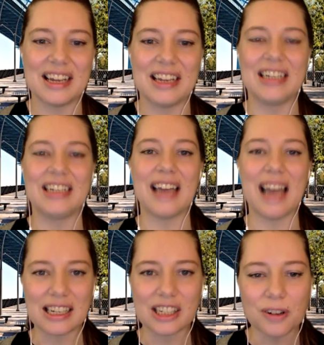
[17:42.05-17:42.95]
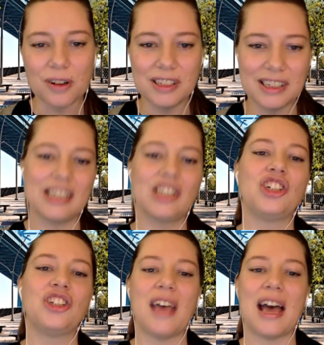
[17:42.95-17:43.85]
a casserole
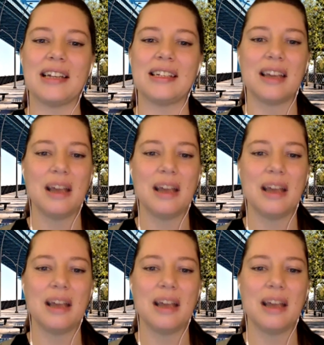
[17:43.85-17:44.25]
dish that